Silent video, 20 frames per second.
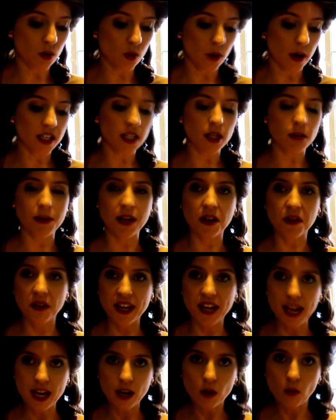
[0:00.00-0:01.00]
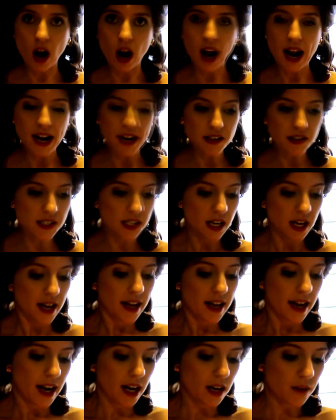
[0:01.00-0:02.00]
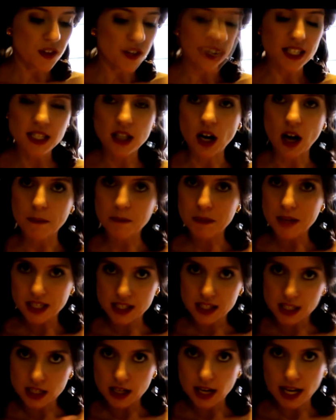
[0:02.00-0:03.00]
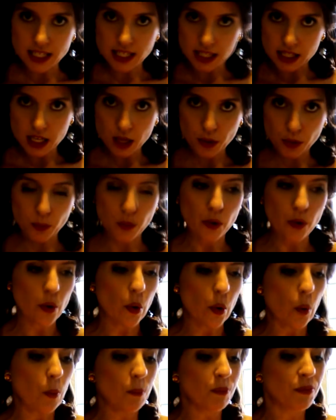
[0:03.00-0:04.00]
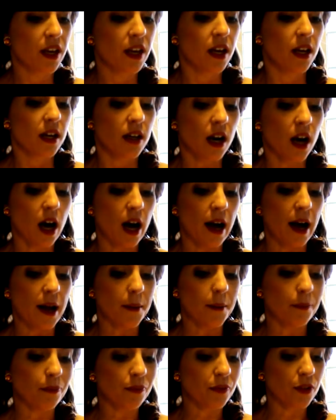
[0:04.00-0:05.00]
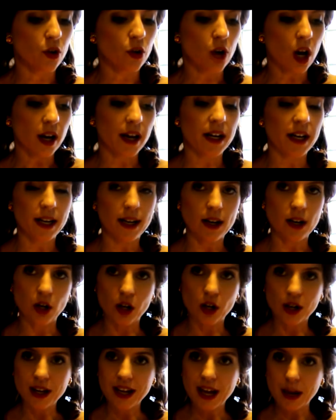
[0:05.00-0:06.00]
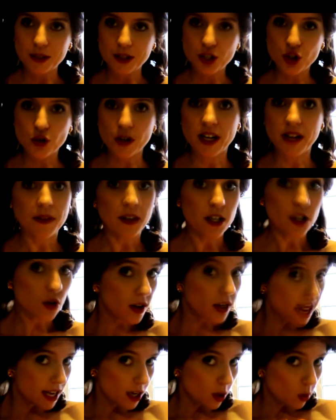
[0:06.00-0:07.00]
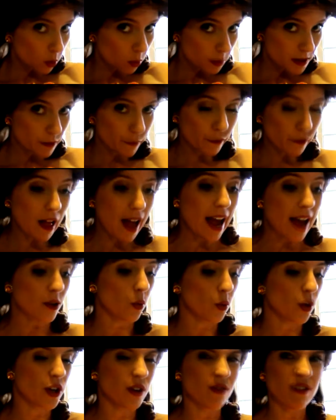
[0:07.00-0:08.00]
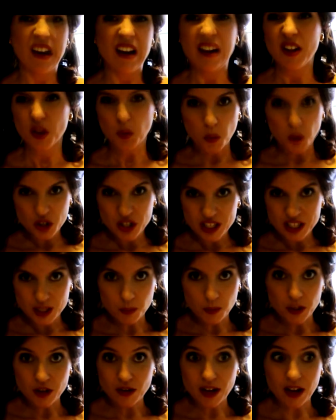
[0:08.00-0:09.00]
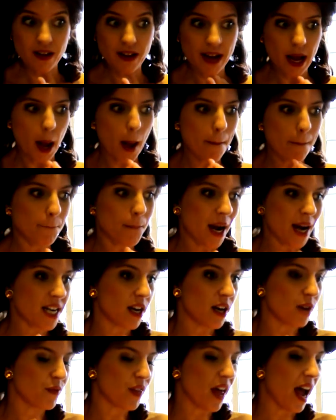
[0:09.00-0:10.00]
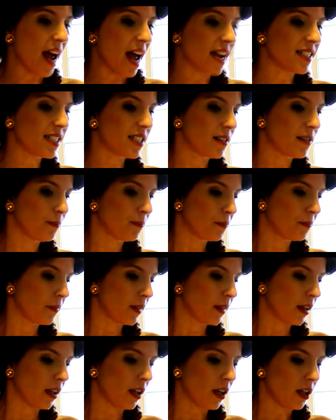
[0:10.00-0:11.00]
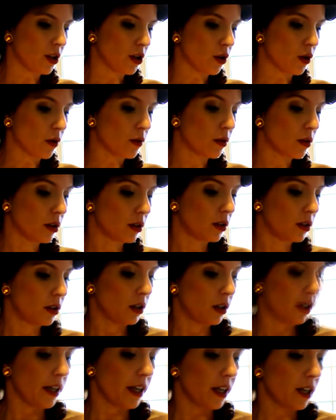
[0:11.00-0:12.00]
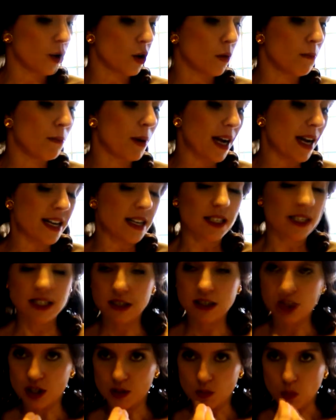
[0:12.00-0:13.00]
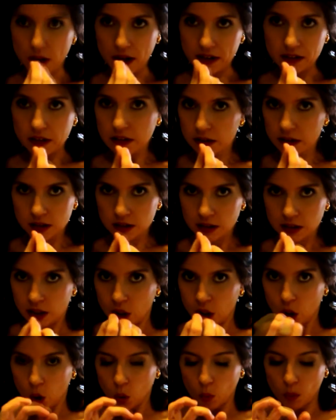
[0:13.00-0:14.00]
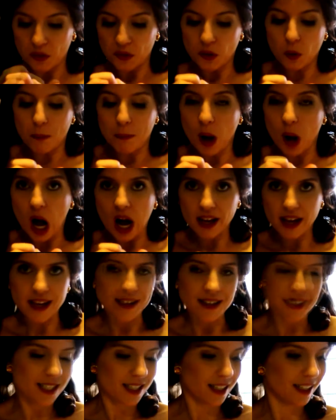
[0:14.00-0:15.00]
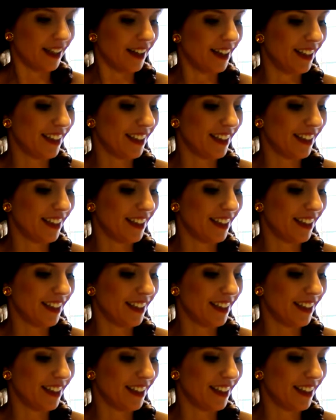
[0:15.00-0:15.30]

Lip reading: what's going to make the cake rise. And if that's not mixed nicely through, you're not gonna get a good chemistry, and then your cake will be flat, or the worst is when you get like a bite of that in your bite, just one little pocket.